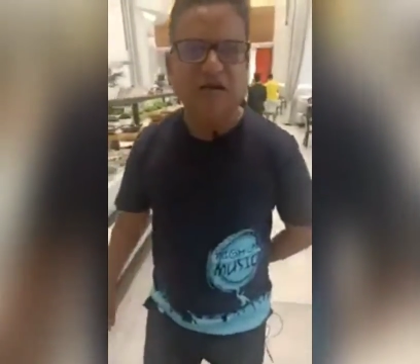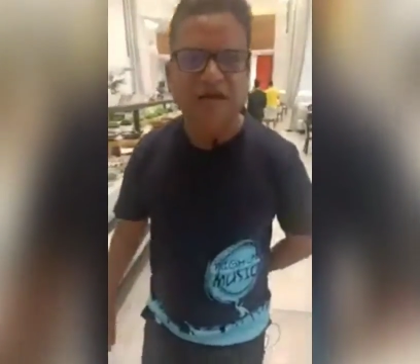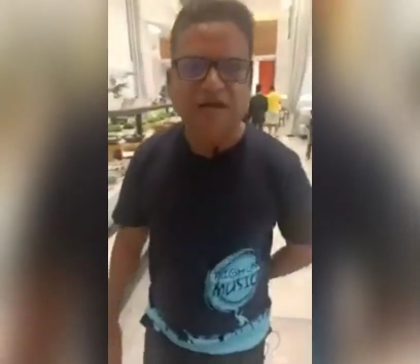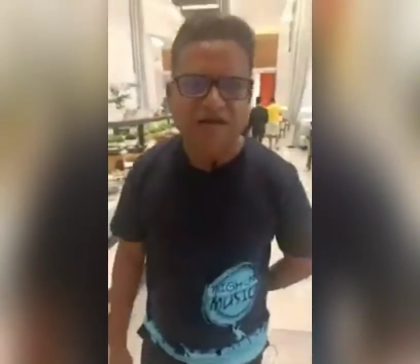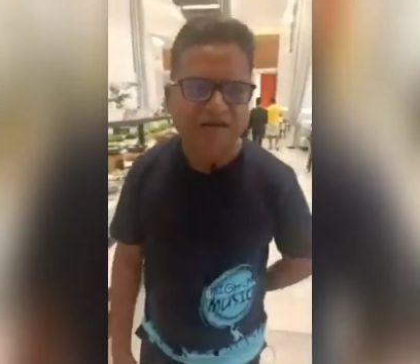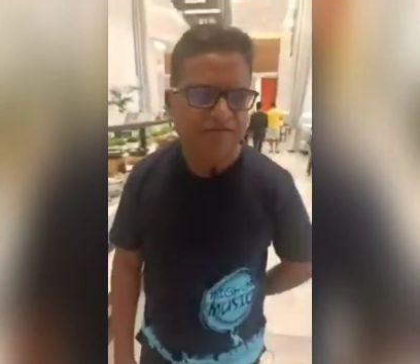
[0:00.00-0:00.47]

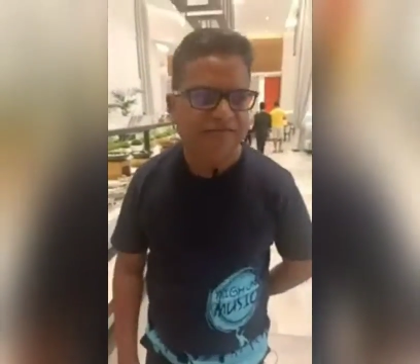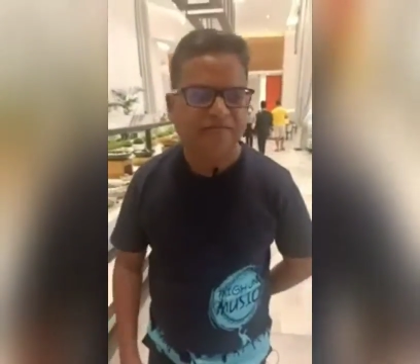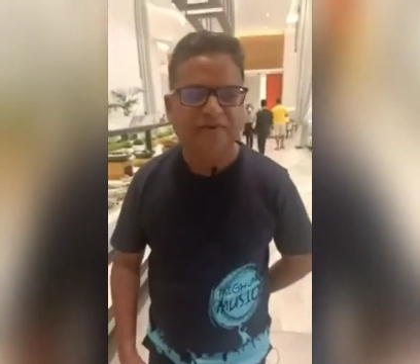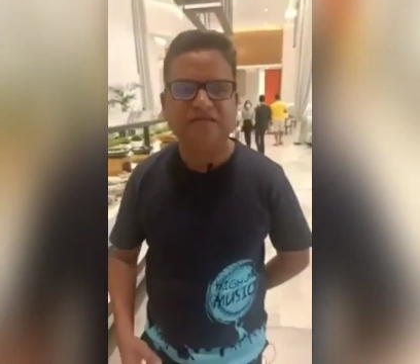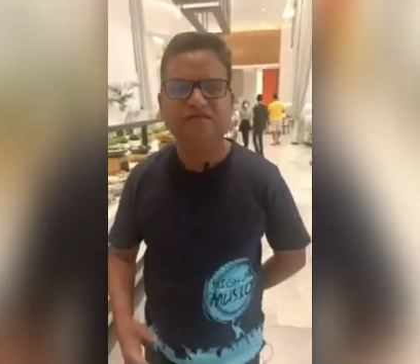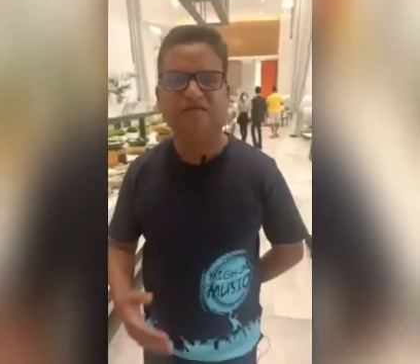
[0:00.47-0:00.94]
Hi,
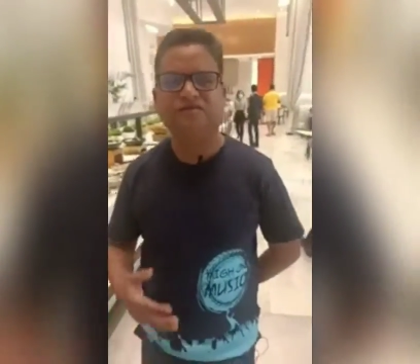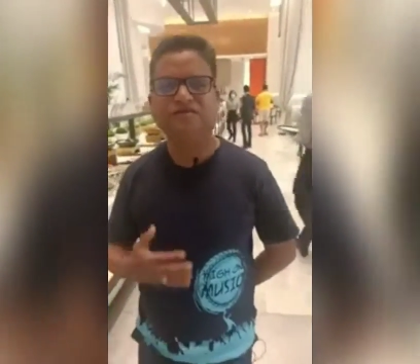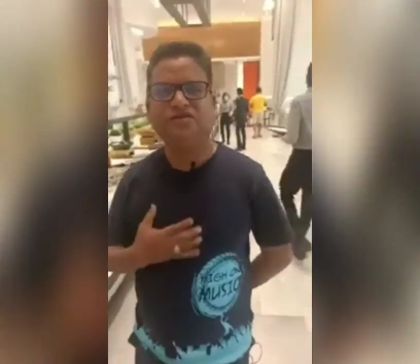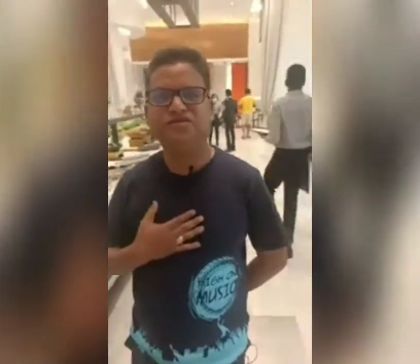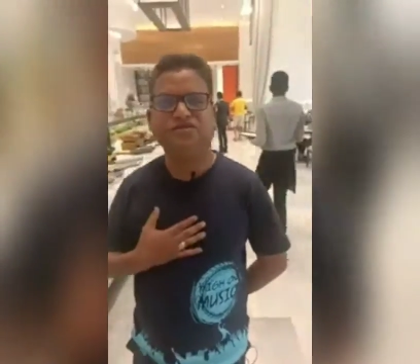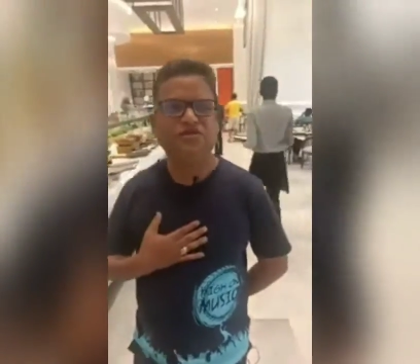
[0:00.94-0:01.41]

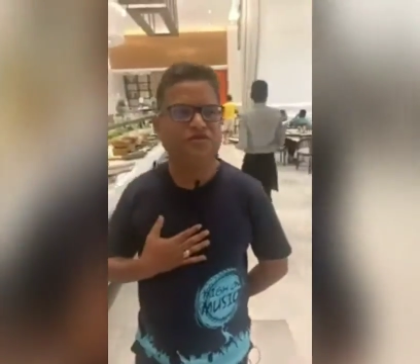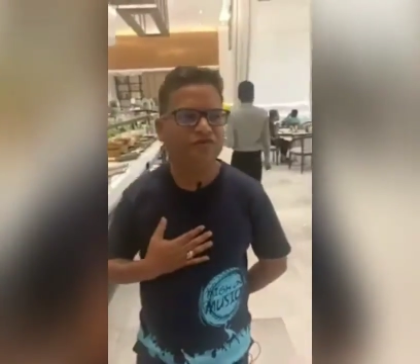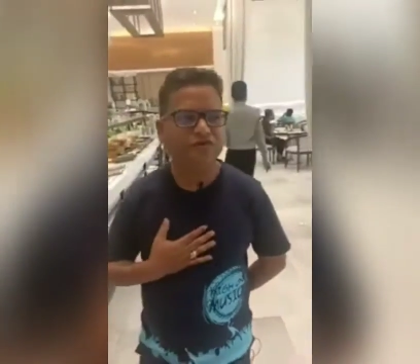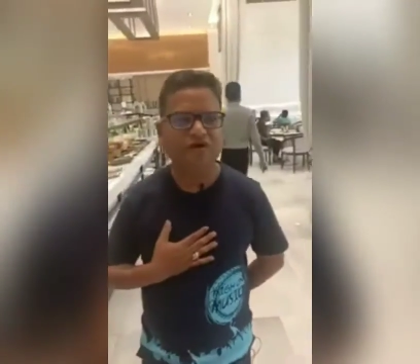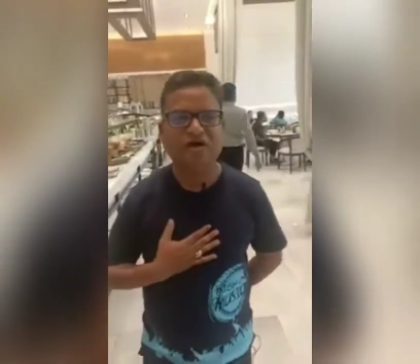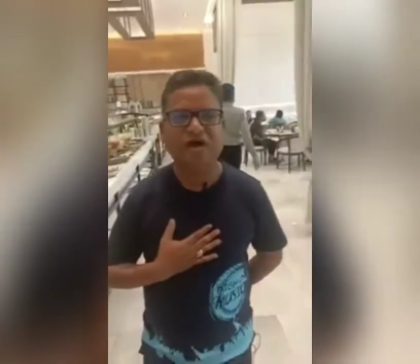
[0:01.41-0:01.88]
myself
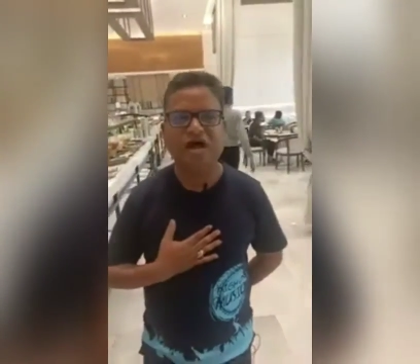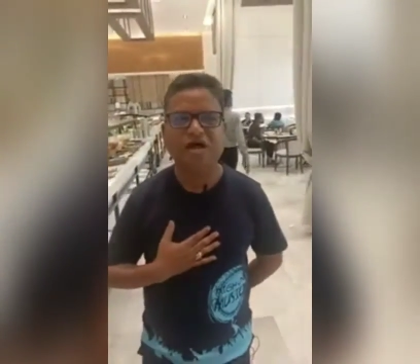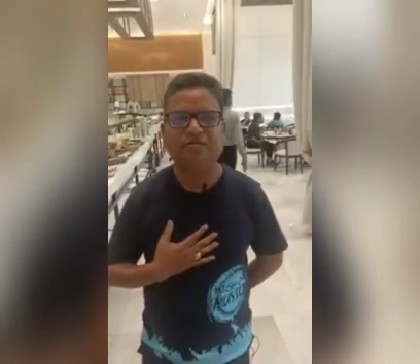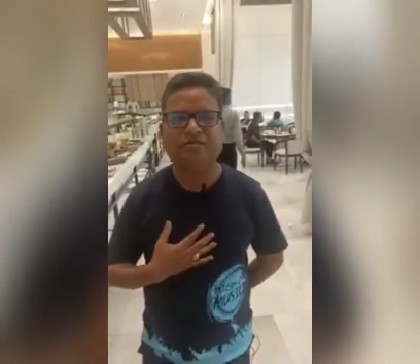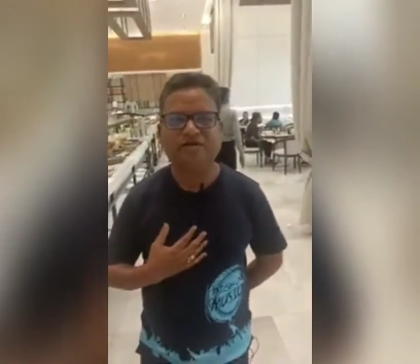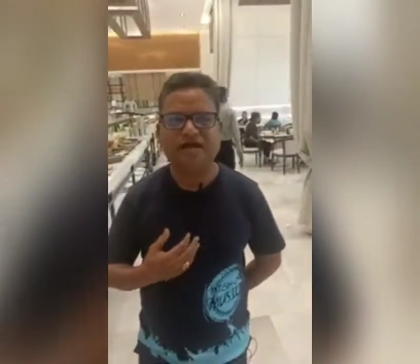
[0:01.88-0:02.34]
Sanjeev.
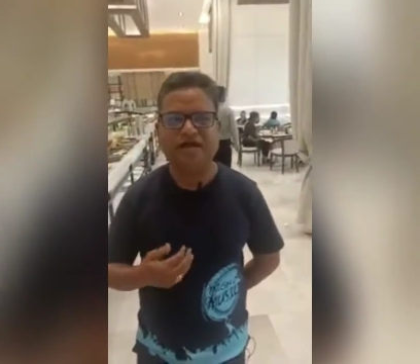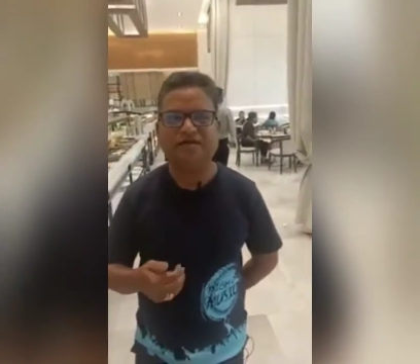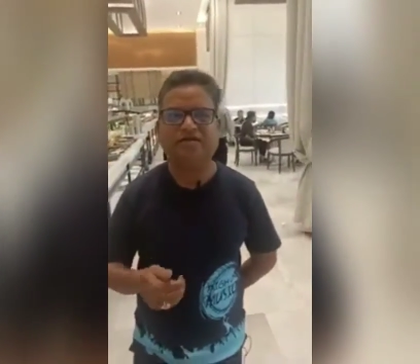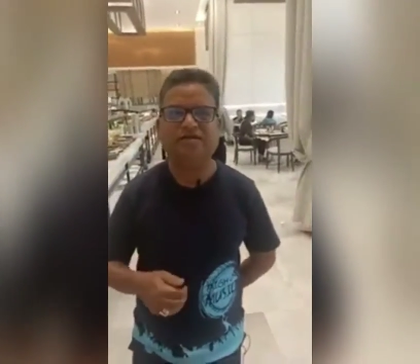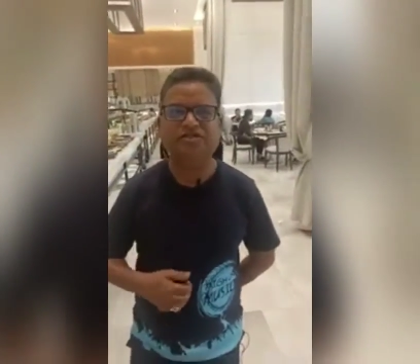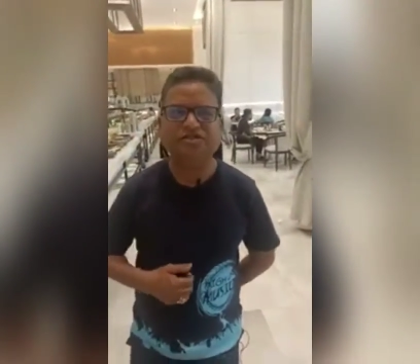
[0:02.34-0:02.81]
I am
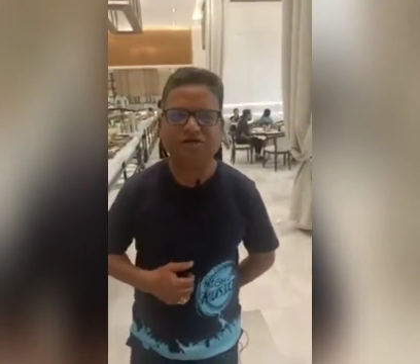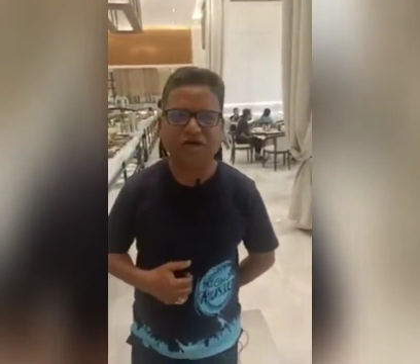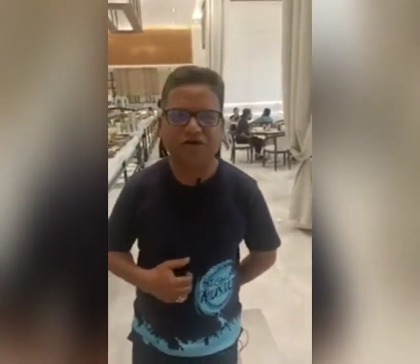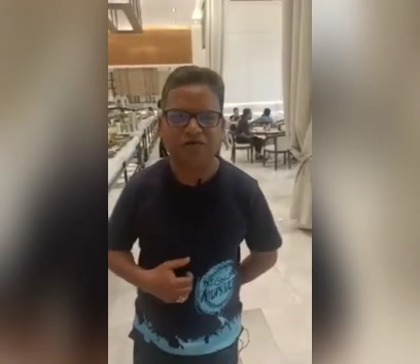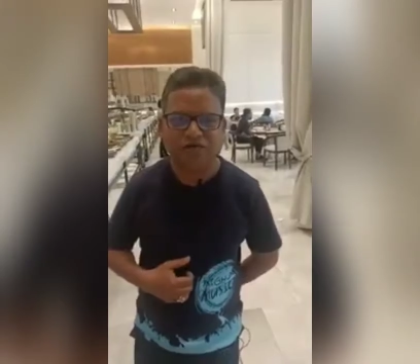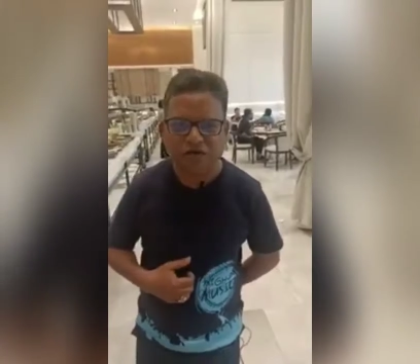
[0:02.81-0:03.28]
director
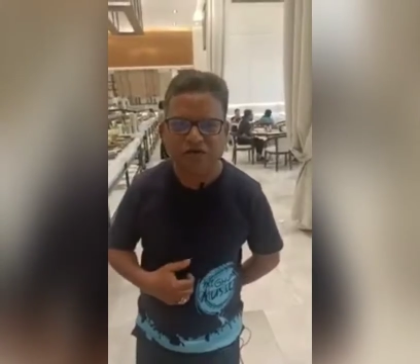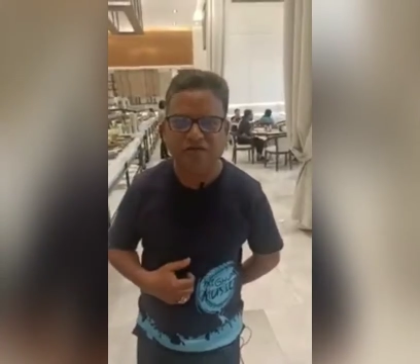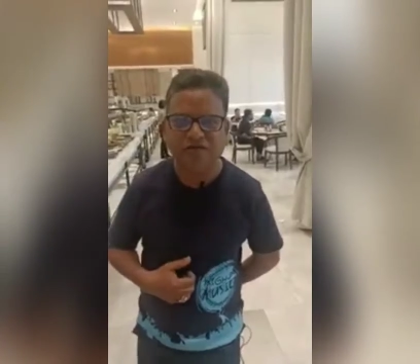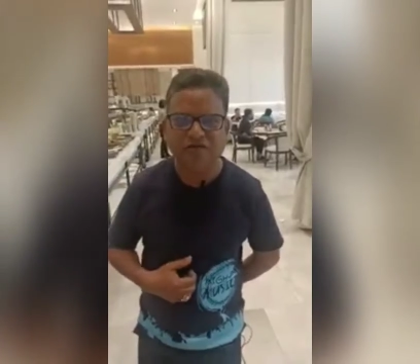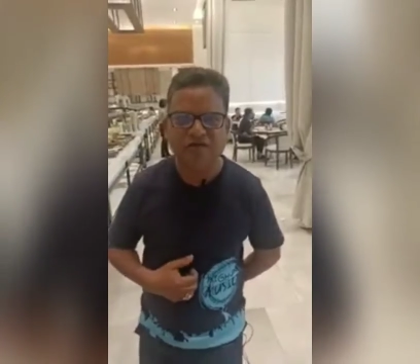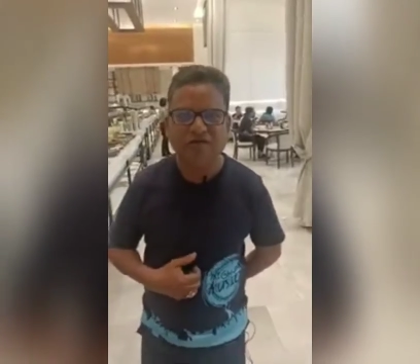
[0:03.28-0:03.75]
Star
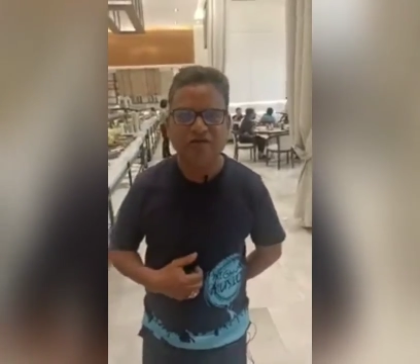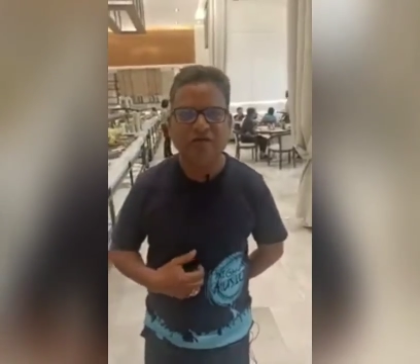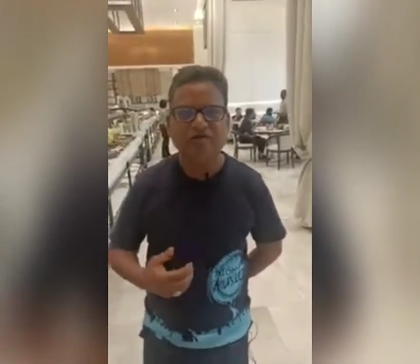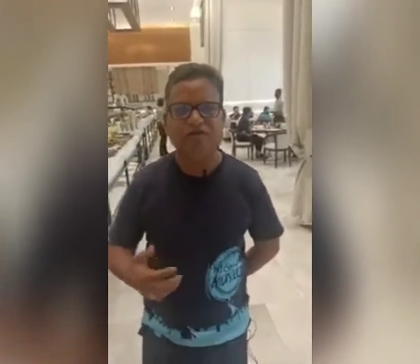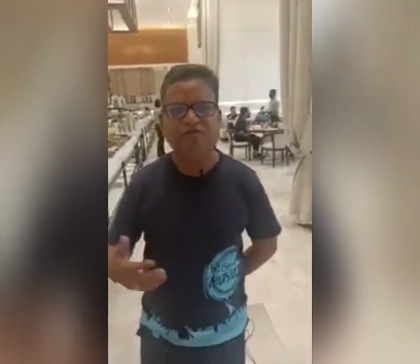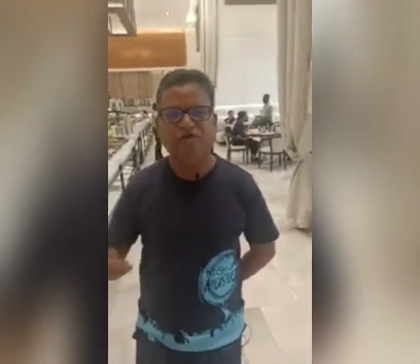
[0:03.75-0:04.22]
One
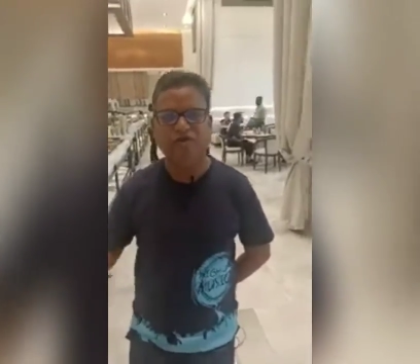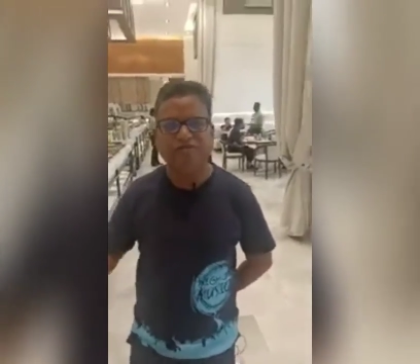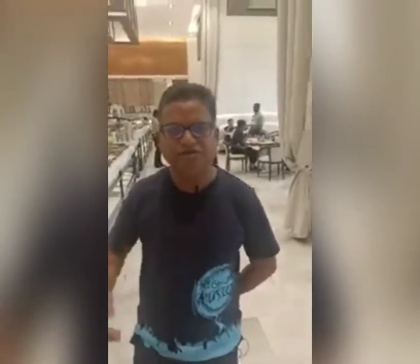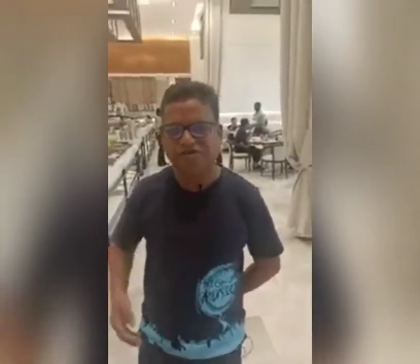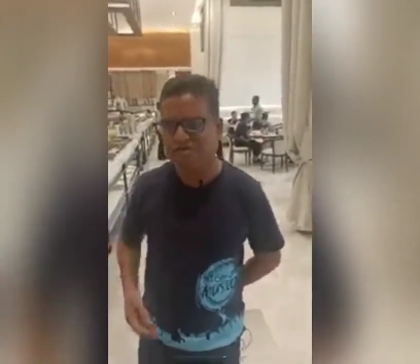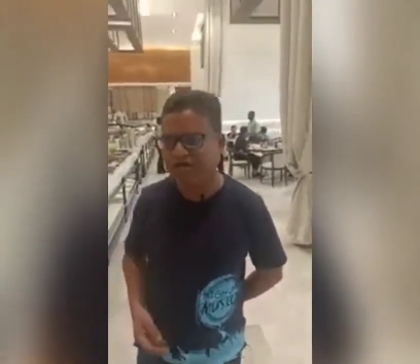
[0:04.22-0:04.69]
uh,
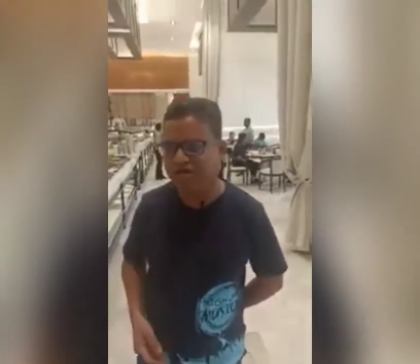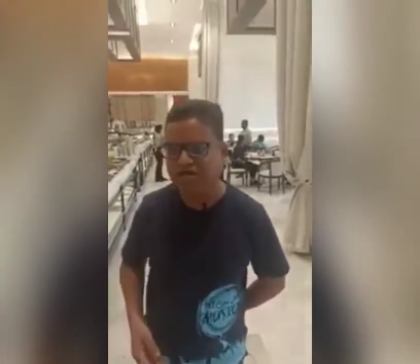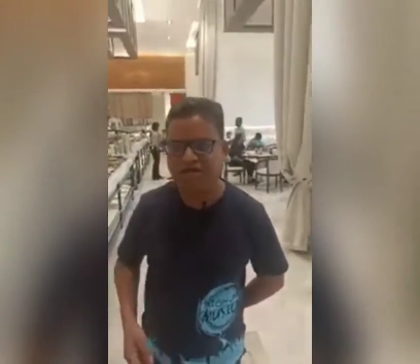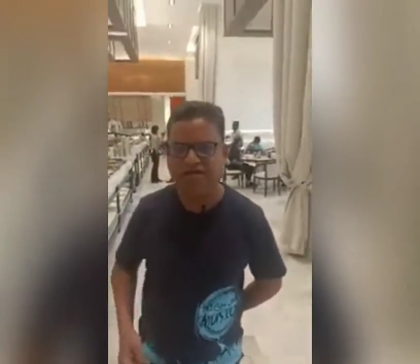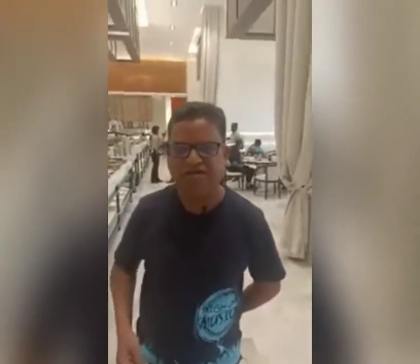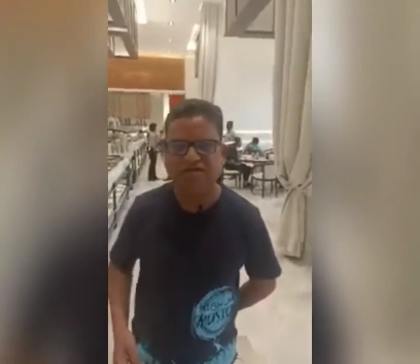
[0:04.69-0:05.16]
from
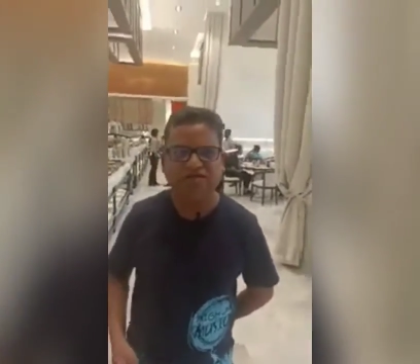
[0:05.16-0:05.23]
India.